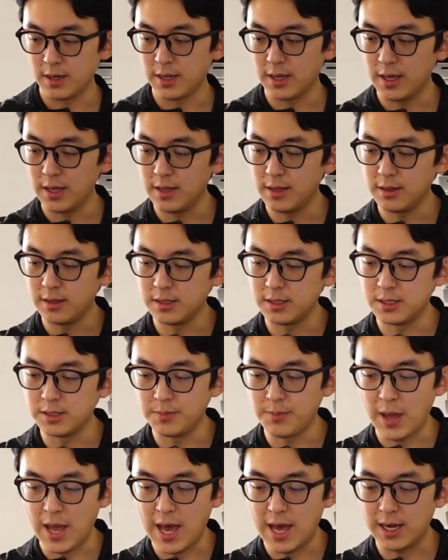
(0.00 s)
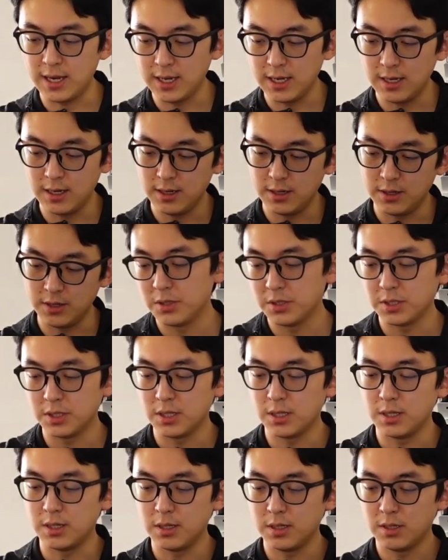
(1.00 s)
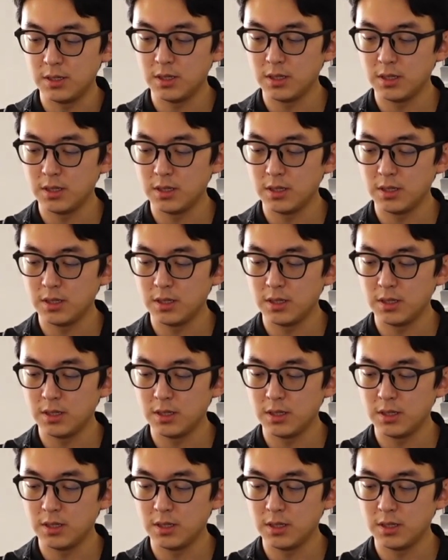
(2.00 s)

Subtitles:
again, this is padded. There's a